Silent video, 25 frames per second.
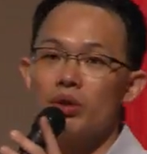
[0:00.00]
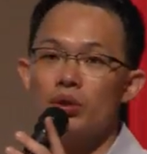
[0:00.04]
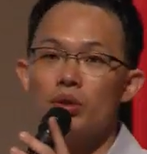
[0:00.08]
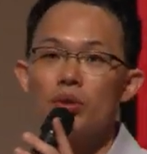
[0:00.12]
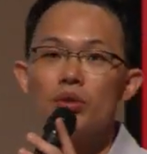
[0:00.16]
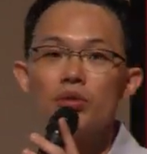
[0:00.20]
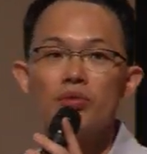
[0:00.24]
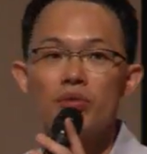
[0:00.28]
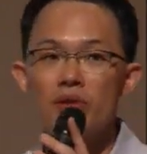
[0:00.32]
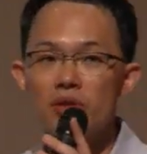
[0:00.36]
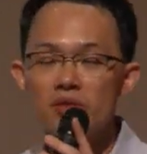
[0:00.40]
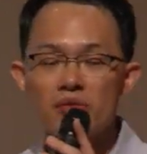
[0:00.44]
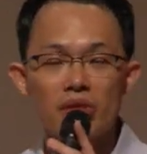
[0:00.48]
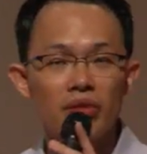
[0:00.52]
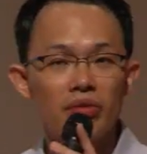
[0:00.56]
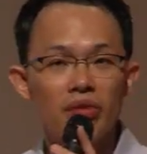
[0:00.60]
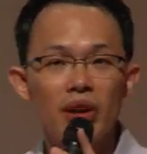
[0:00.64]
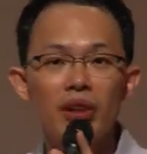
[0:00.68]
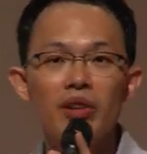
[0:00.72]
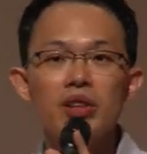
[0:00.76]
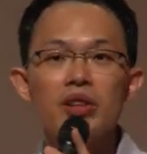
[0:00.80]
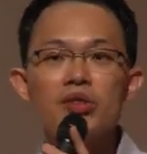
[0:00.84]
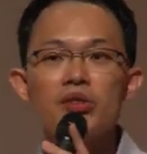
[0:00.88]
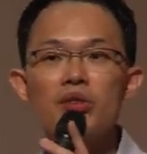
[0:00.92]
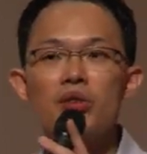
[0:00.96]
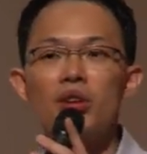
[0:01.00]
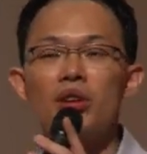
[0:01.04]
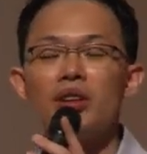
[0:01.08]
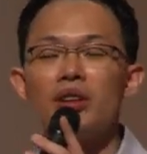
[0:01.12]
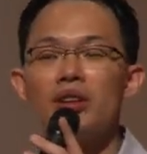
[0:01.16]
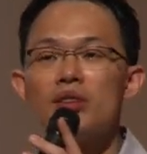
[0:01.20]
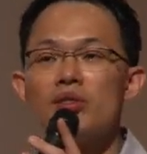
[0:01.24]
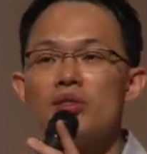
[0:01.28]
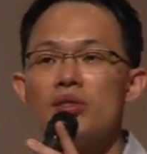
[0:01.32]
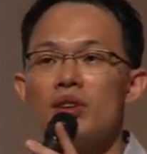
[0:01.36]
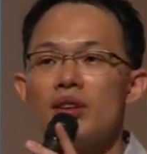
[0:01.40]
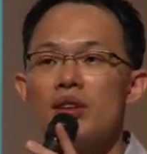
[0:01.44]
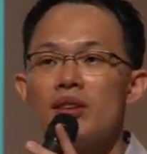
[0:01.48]
for those who have very strong
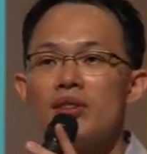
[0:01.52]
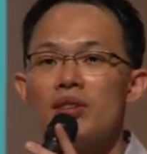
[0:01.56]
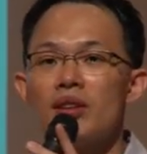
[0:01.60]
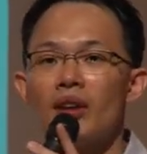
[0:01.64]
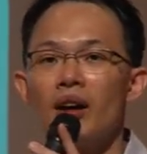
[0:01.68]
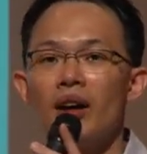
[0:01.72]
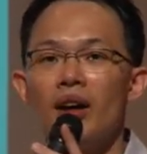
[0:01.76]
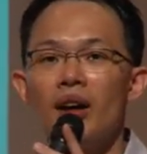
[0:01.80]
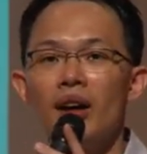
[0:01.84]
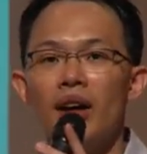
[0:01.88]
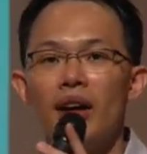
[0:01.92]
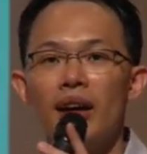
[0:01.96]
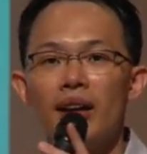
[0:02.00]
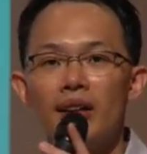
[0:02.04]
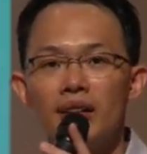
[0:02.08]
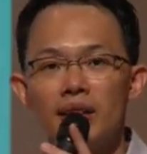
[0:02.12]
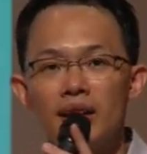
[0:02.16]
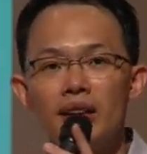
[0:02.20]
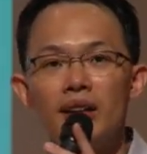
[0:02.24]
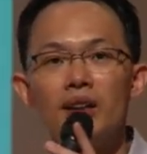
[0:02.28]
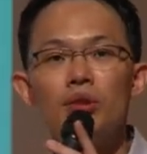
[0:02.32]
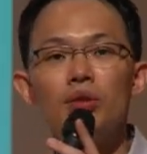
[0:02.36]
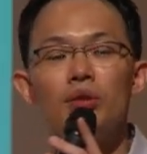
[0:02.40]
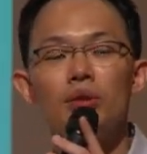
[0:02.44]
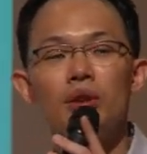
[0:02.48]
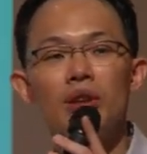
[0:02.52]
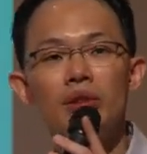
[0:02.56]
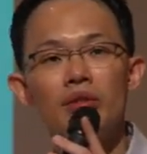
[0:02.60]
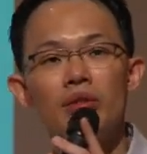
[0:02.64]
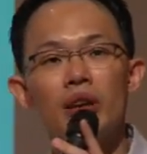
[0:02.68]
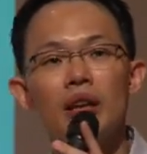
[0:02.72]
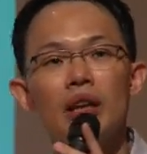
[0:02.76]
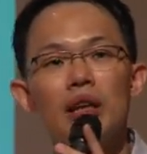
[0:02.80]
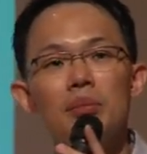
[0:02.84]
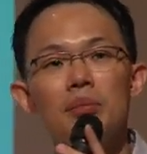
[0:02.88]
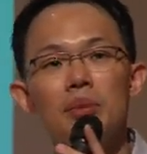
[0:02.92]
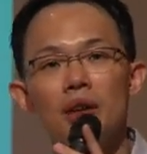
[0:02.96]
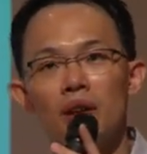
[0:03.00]
interest and keen to
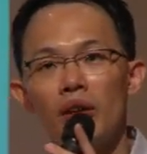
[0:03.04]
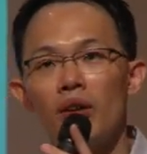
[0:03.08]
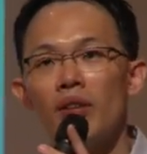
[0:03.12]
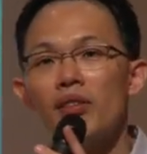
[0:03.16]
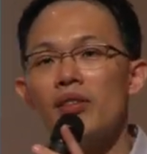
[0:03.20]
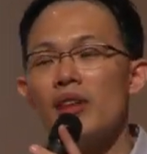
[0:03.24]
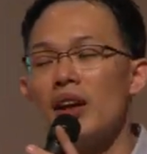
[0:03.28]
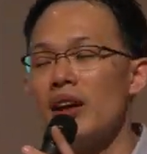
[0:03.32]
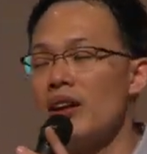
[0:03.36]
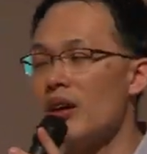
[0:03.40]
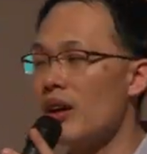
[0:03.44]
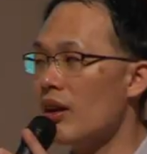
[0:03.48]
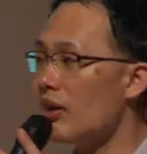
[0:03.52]
develop along that